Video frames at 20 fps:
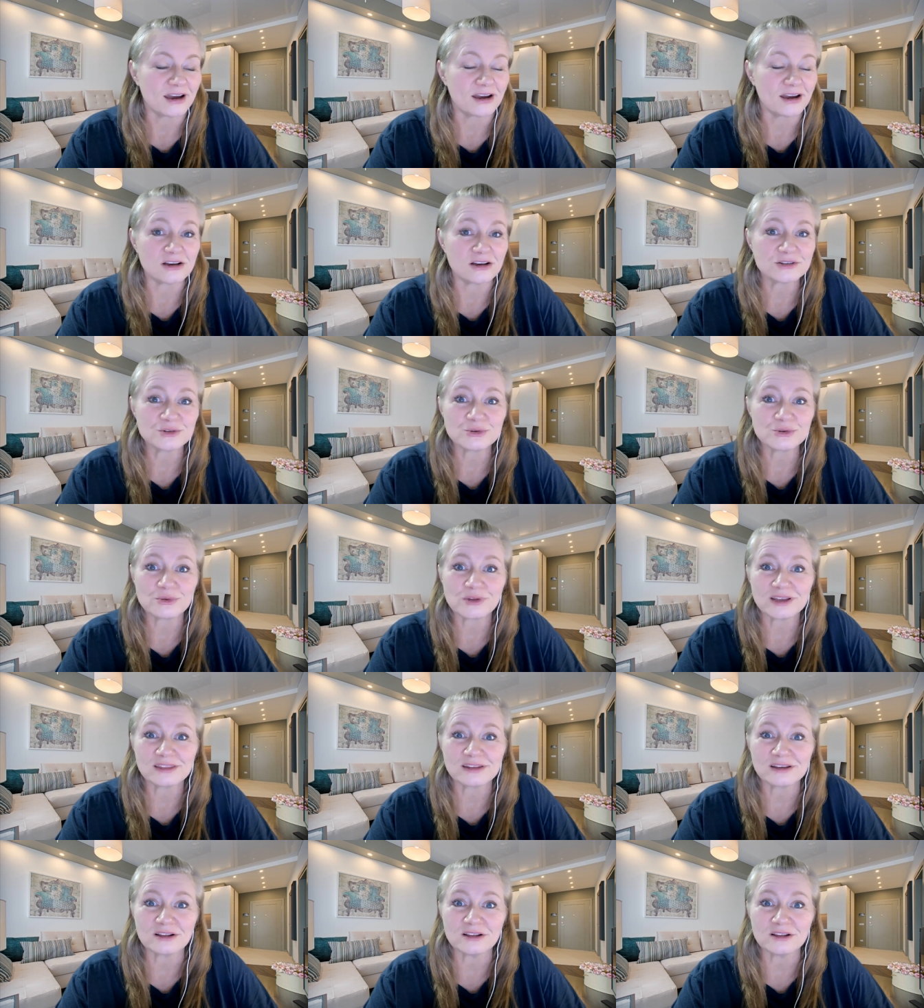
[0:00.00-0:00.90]
I also don't
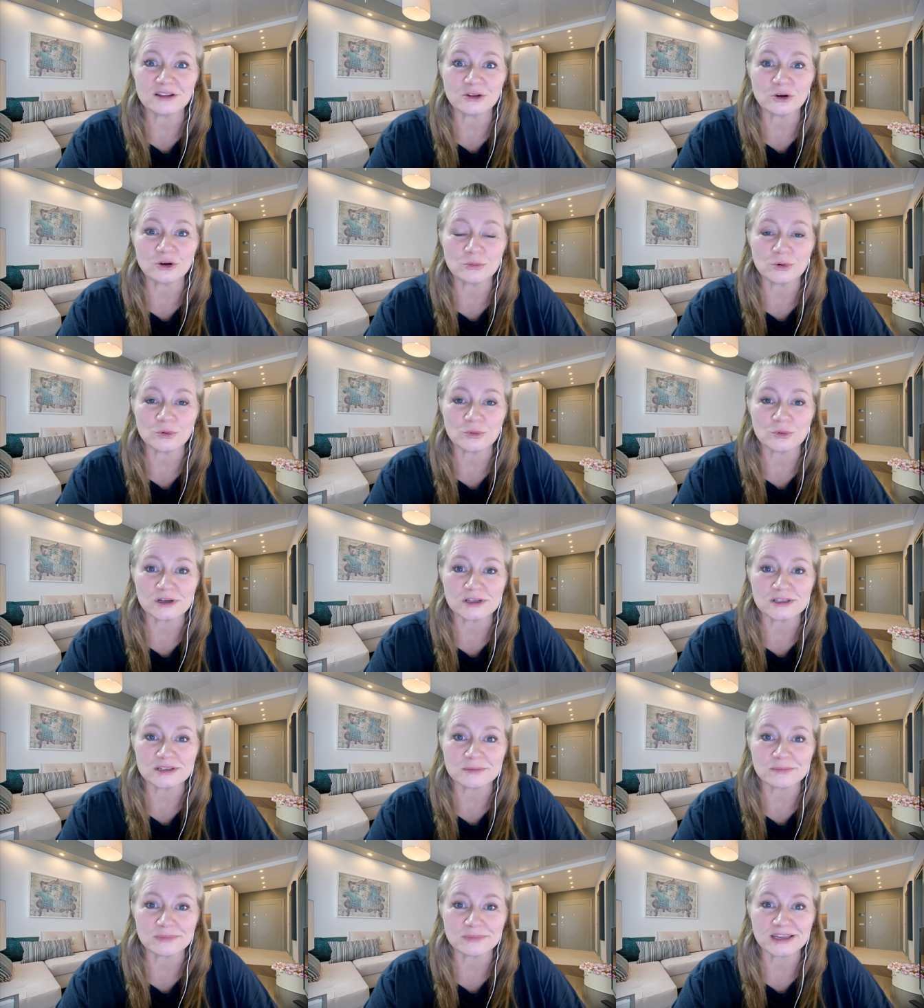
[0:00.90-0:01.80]
like the global
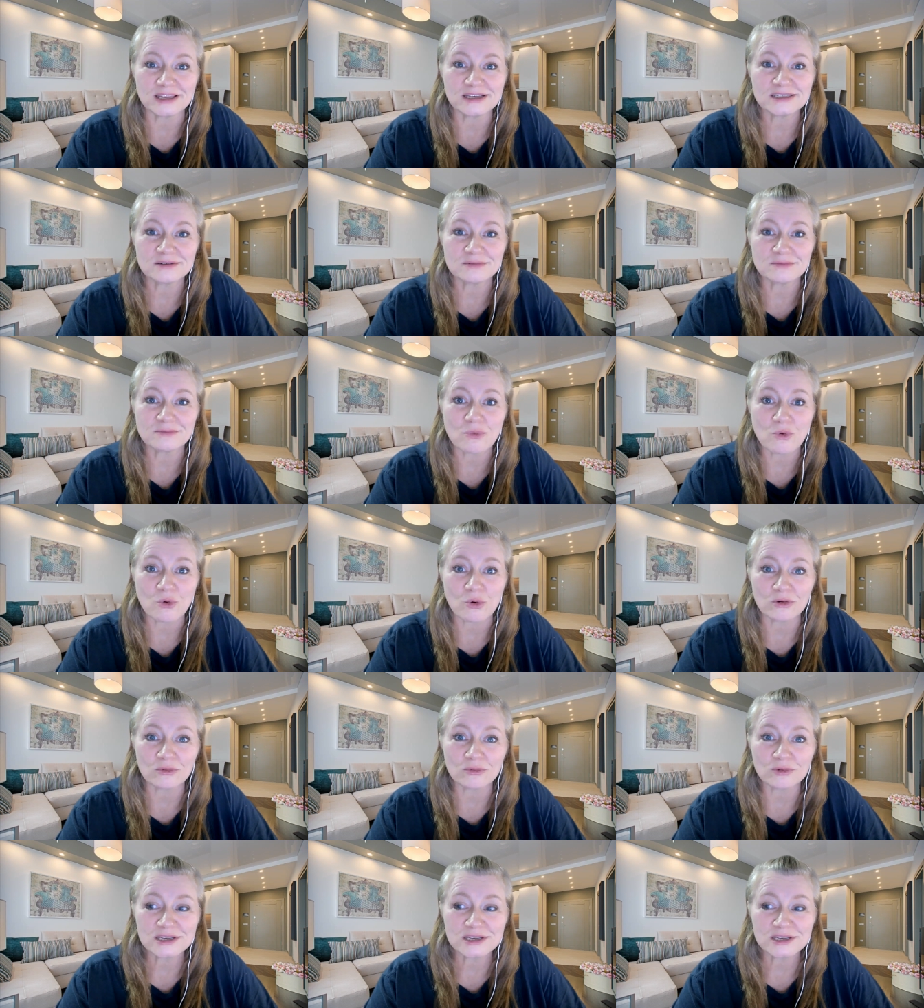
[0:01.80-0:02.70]
ones. I'm getting some
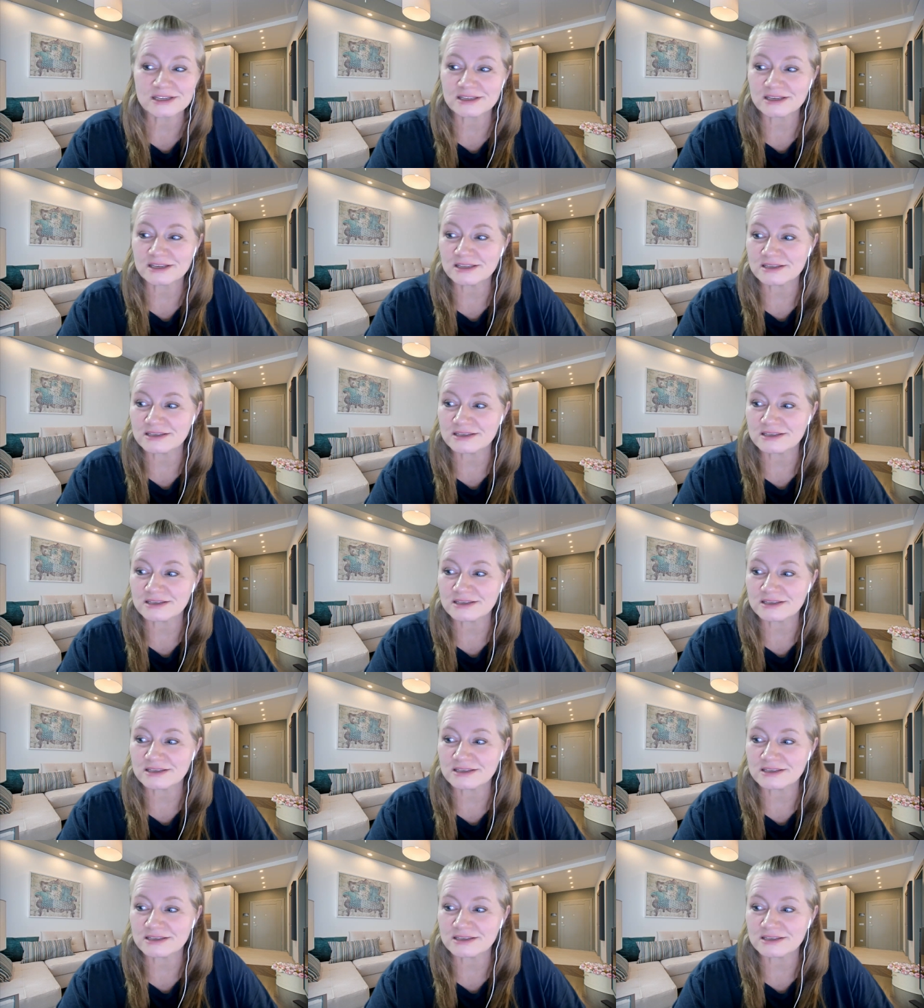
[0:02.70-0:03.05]
more recently.